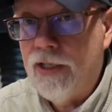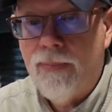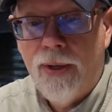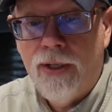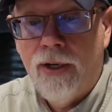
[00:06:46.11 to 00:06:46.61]

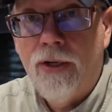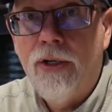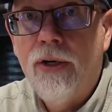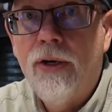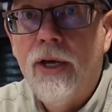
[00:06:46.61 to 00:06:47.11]
button on
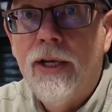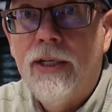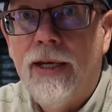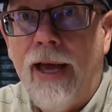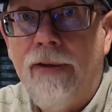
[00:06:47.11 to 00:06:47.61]
here
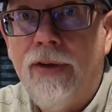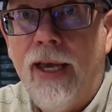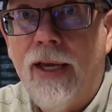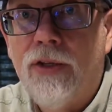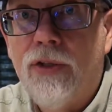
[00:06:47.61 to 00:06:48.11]
to
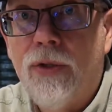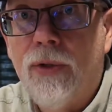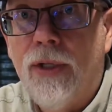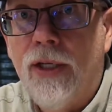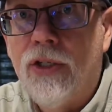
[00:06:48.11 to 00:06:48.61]
navigate to
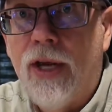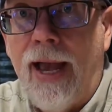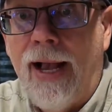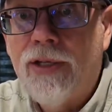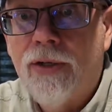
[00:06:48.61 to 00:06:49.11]
each
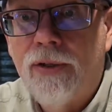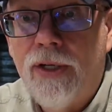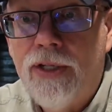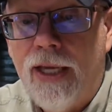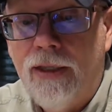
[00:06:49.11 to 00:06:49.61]
axle to
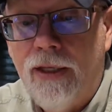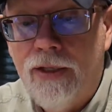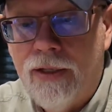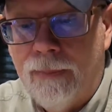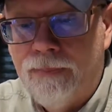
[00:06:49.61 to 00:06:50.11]
set
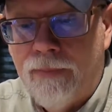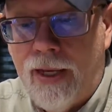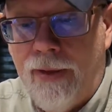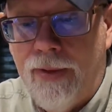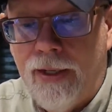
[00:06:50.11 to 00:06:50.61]
these,
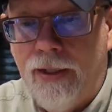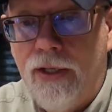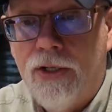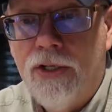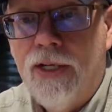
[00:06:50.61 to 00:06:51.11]
and then
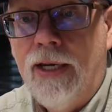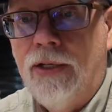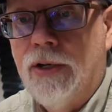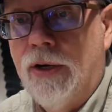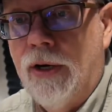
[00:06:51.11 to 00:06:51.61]
each
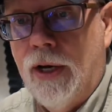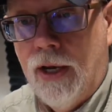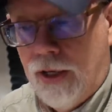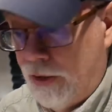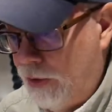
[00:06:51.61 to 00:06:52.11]
sensor
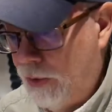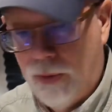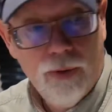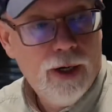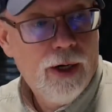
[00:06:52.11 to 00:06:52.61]

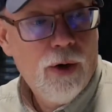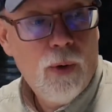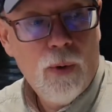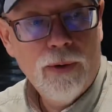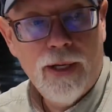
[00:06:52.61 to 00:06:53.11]
you
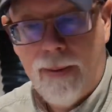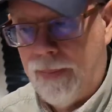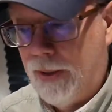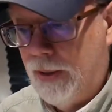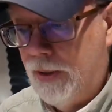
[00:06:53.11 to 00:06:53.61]
hold up
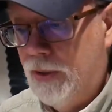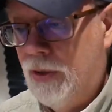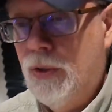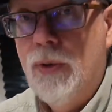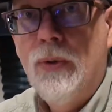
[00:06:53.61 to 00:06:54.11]

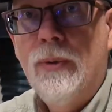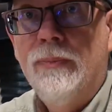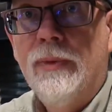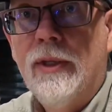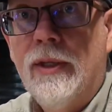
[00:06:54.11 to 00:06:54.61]
to
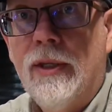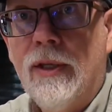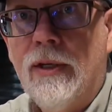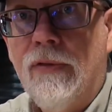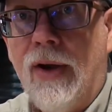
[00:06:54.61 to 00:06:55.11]
the
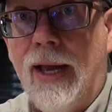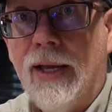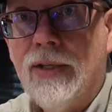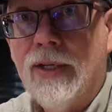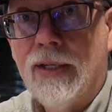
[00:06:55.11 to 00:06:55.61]

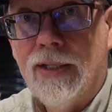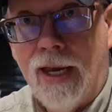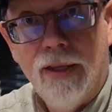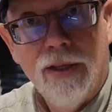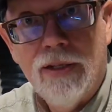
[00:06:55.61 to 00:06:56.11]
device and
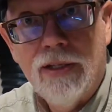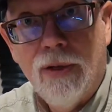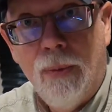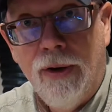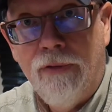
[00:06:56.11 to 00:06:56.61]
say this is the
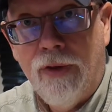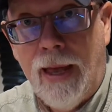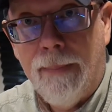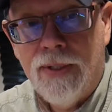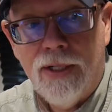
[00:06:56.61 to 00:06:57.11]
one for
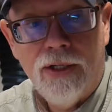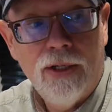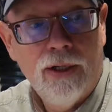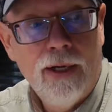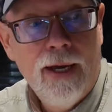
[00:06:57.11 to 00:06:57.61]
that
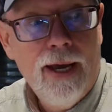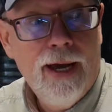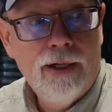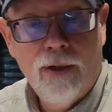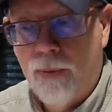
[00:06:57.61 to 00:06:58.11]
position,
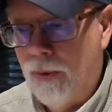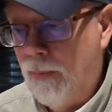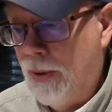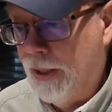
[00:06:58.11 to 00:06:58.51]
and it will put